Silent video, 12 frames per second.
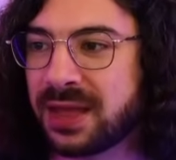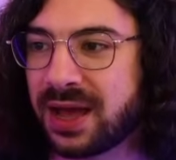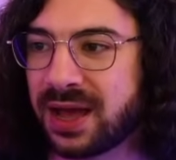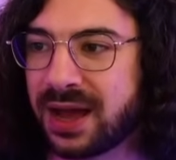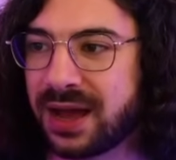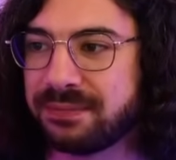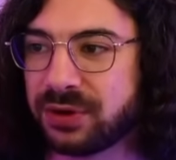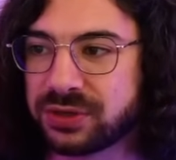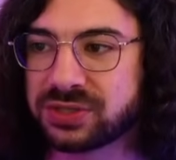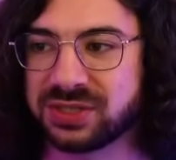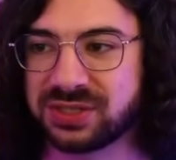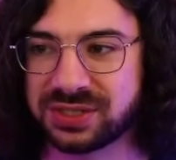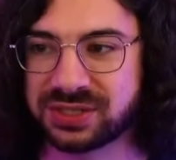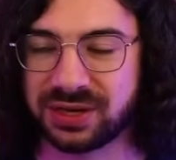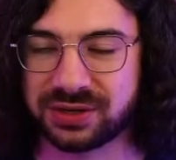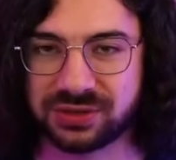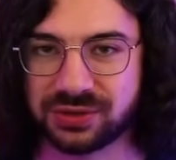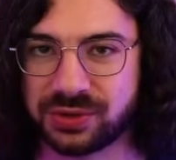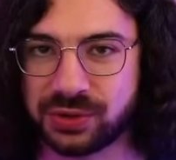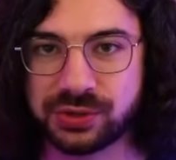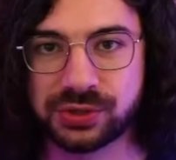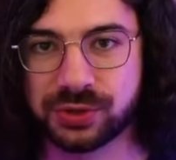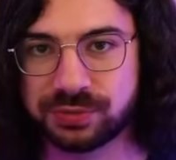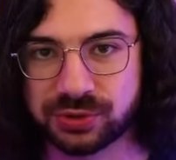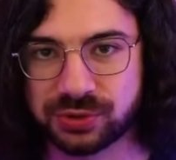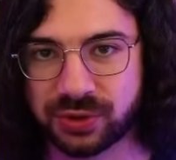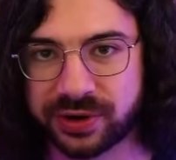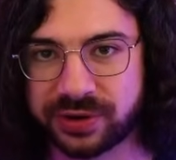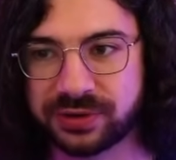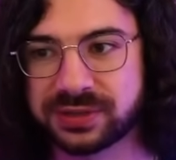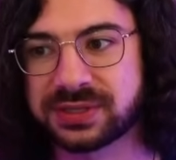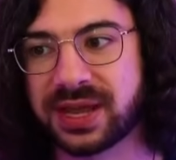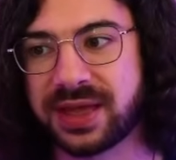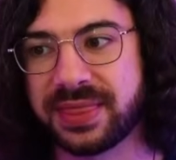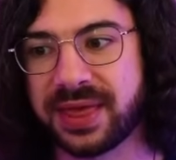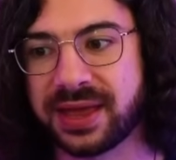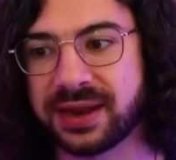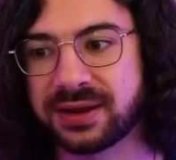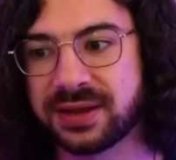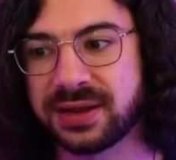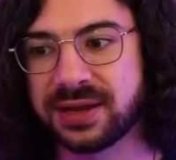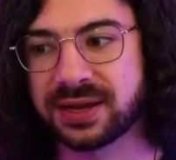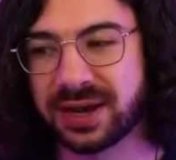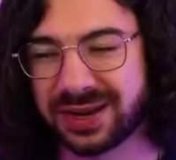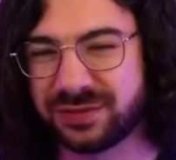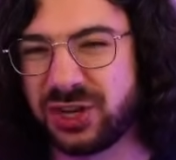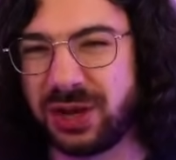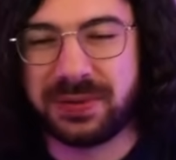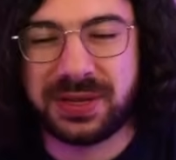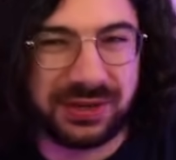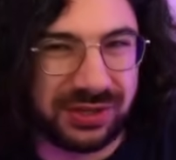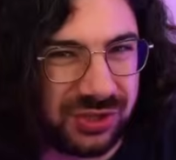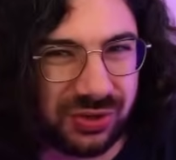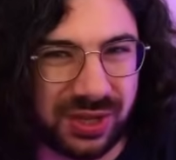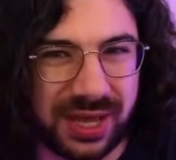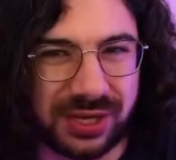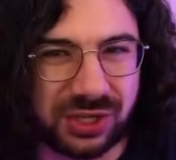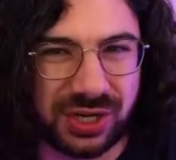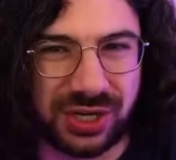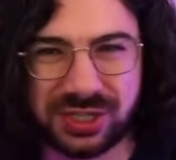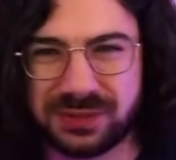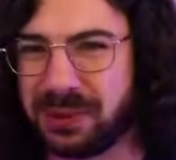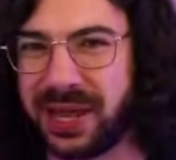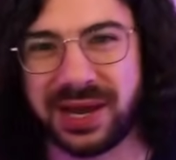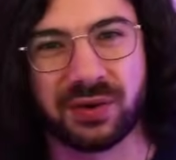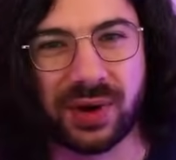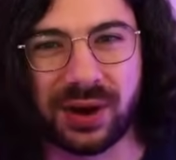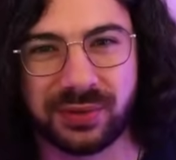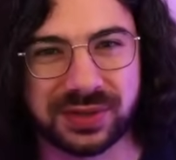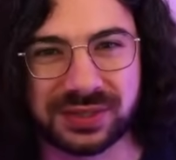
I mostly just stuck to YouTube tutorials and then kind of jumping into the engine and just playing around with